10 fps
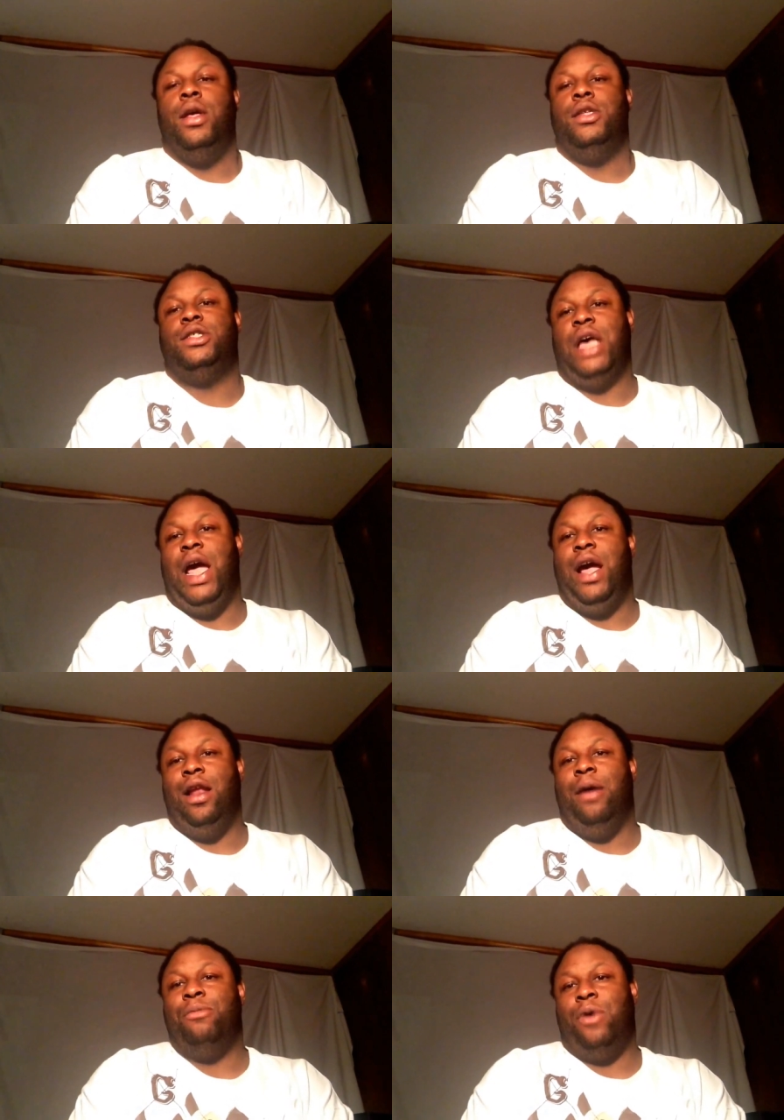
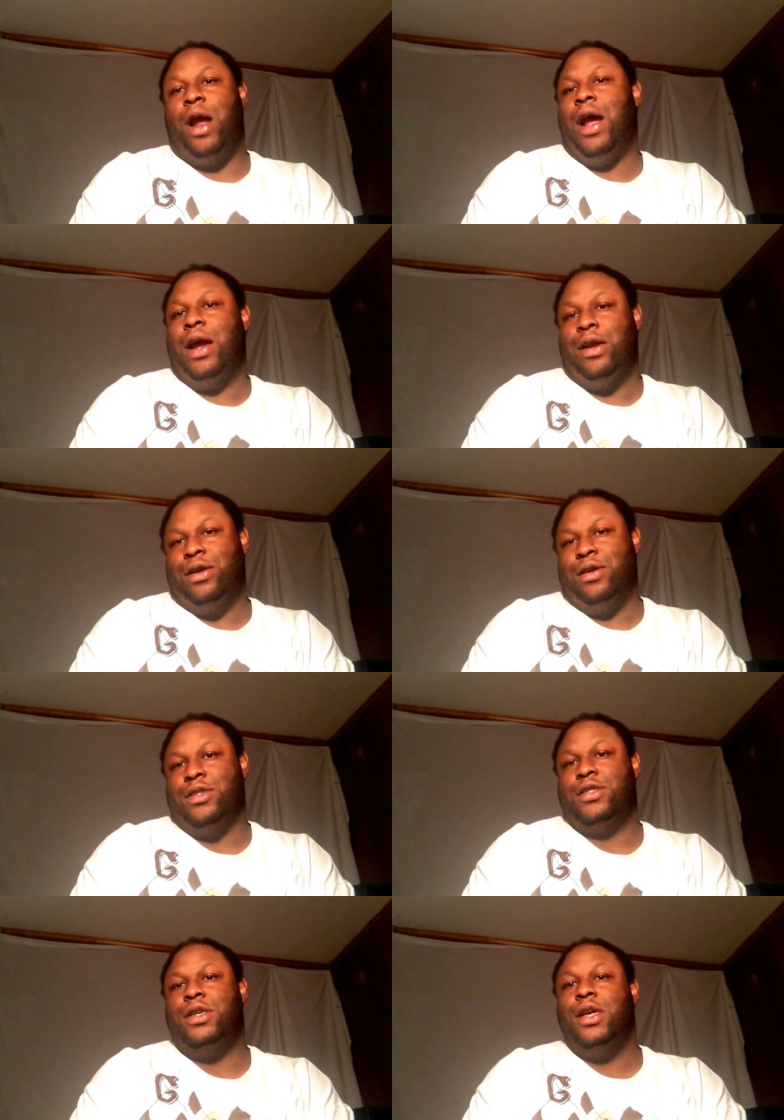Salem
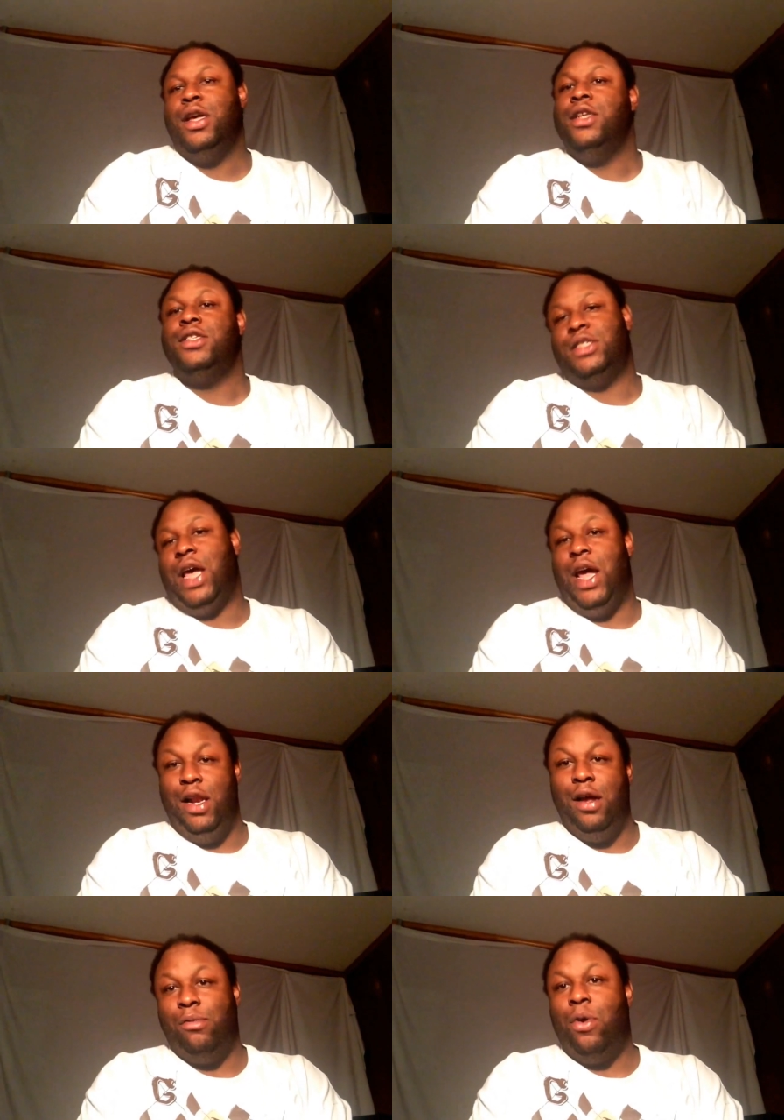Riders
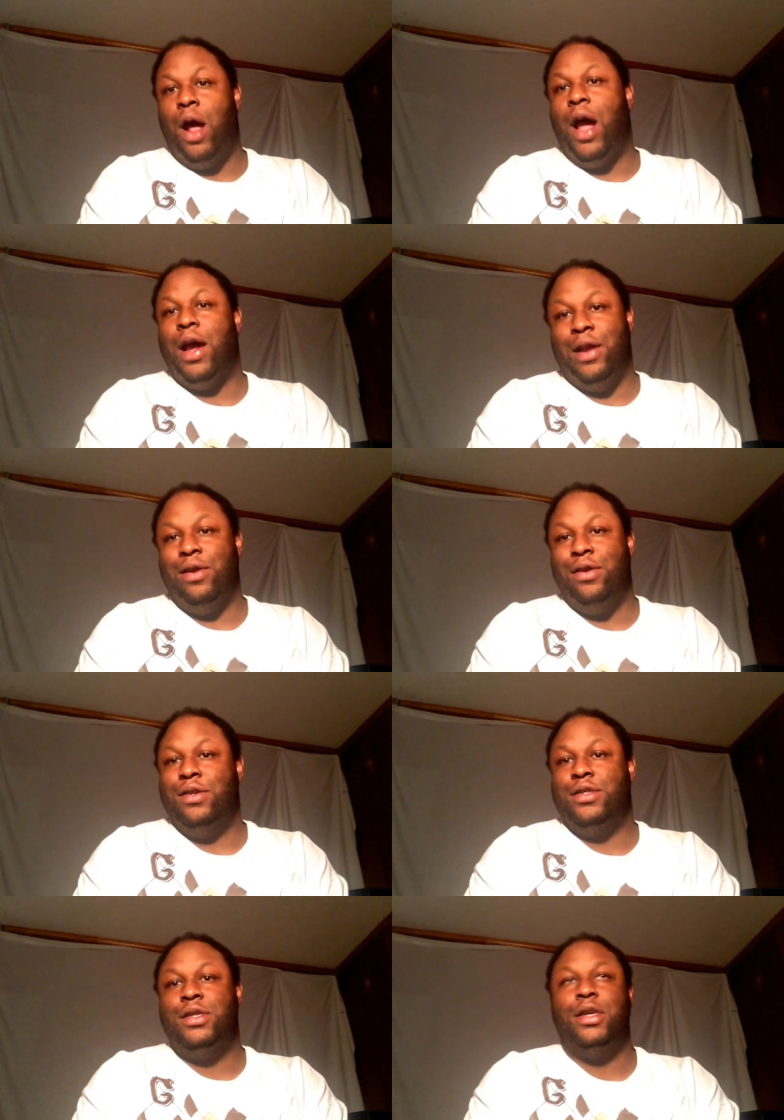Salem
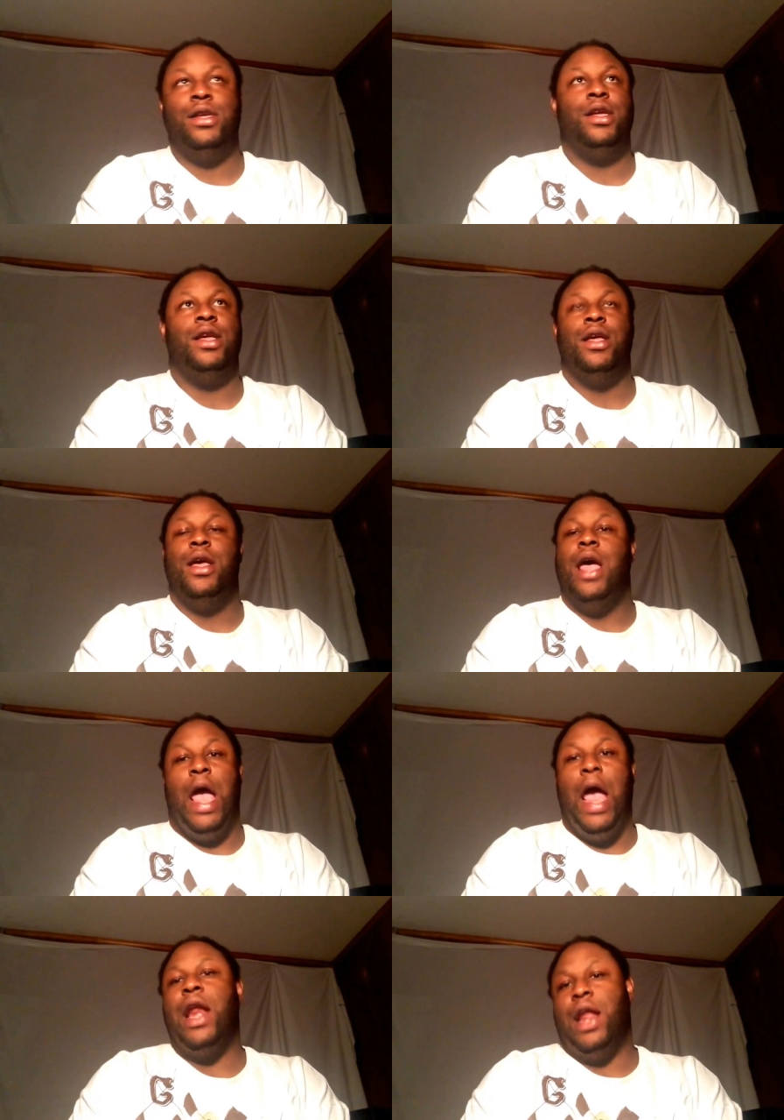riders
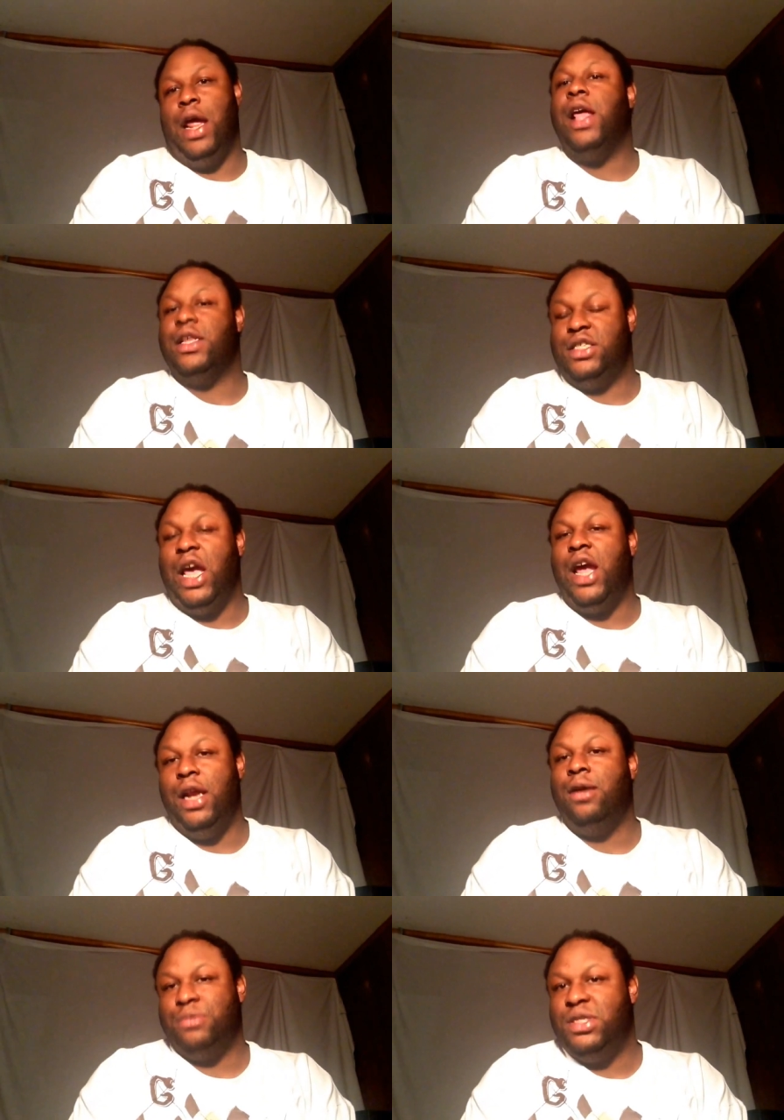and, and
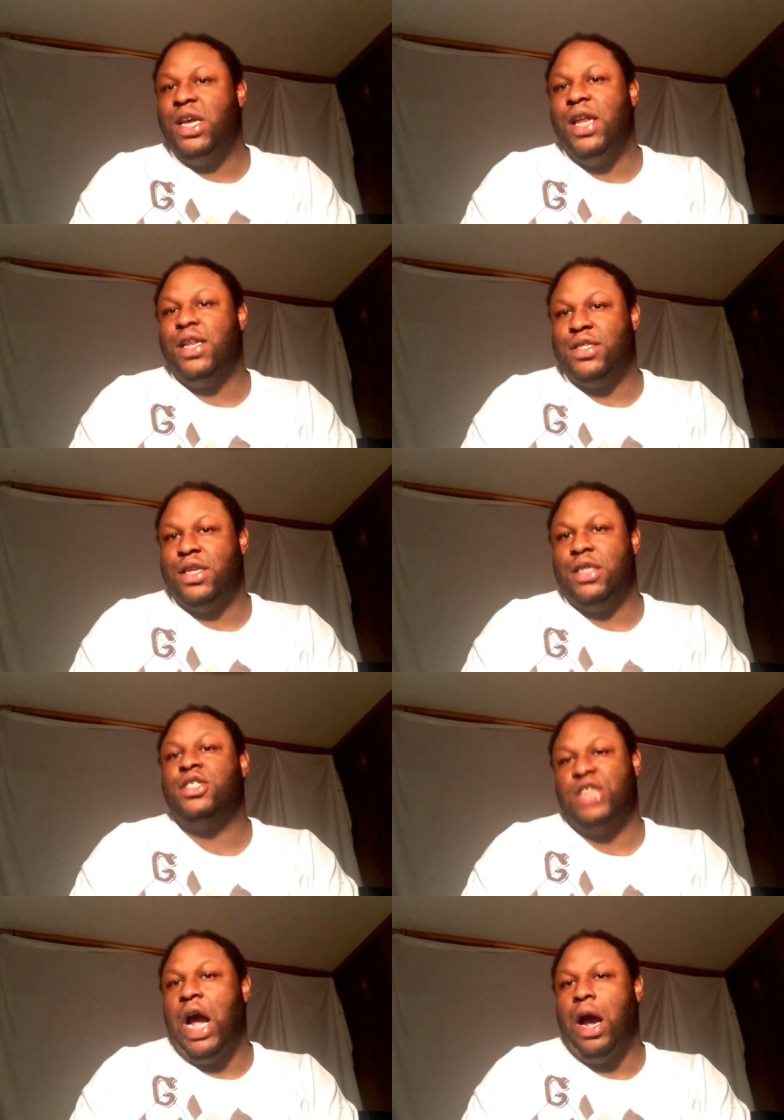Salem
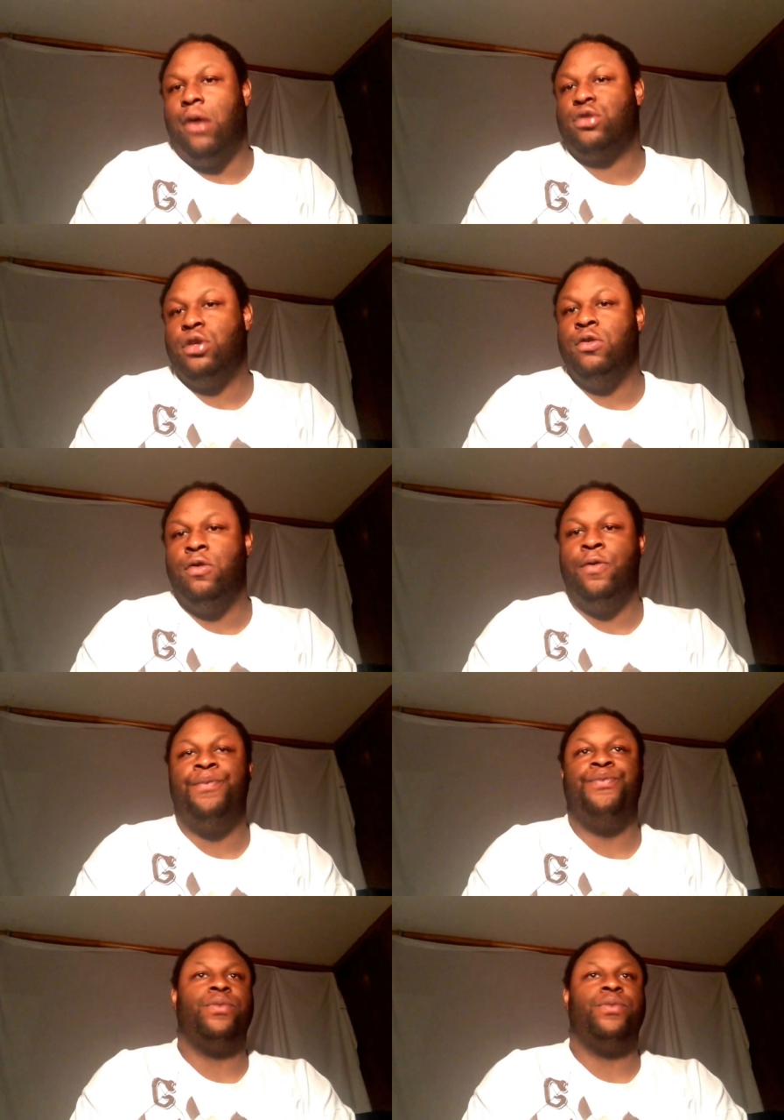citizens, y'all too.